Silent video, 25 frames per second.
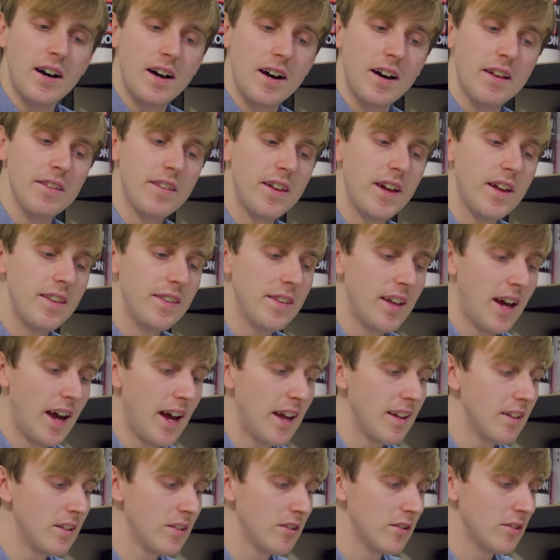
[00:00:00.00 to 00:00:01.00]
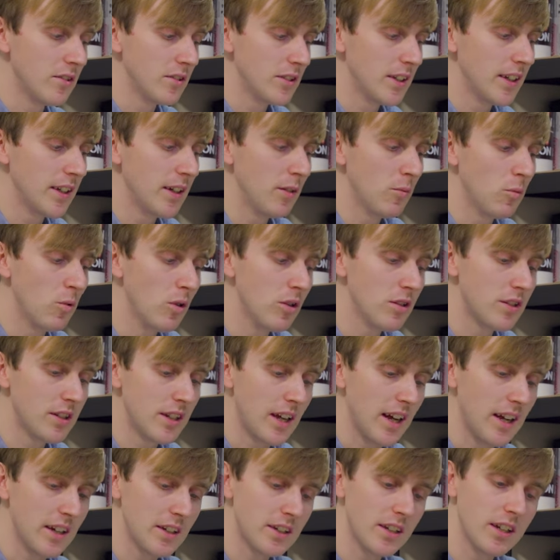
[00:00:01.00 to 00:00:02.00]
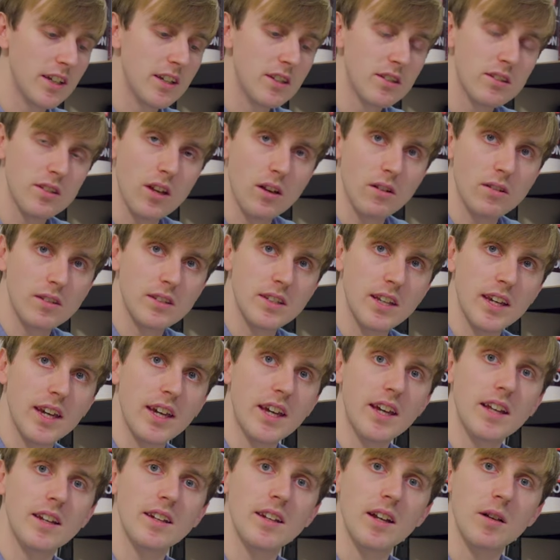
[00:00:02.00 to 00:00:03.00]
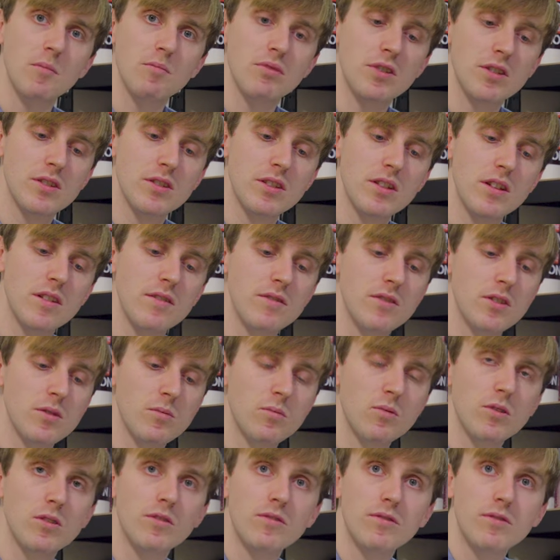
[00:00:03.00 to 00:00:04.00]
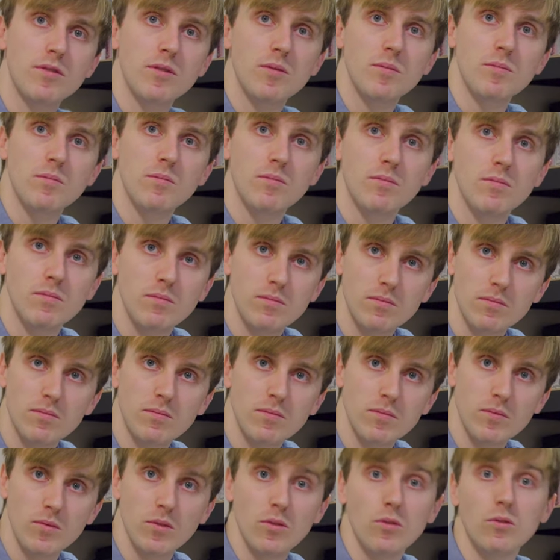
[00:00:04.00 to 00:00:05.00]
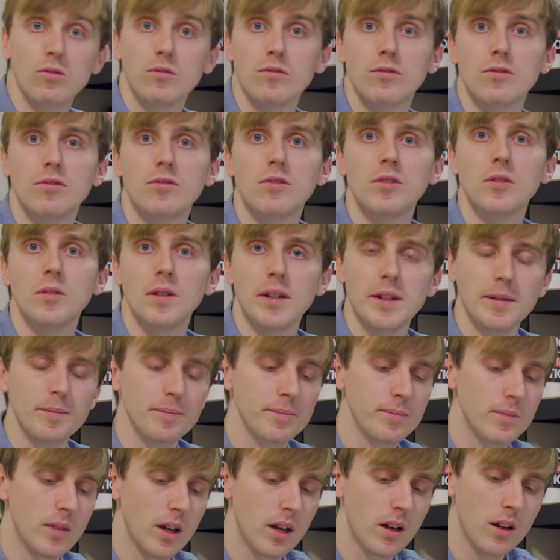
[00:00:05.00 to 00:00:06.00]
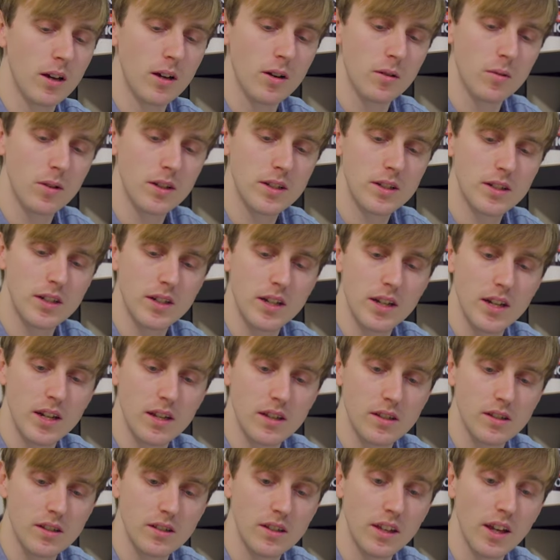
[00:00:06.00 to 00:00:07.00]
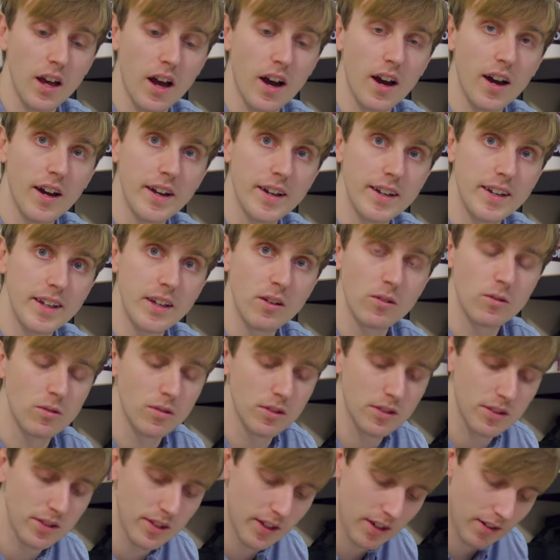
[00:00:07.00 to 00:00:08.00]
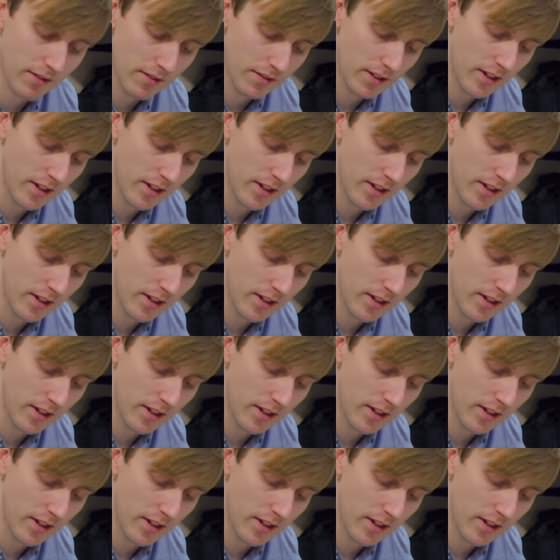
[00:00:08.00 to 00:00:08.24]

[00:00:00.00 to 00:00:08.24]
And then the handle, the wood actually soaks it in and preserves the wood from all through it, which is the ideal thing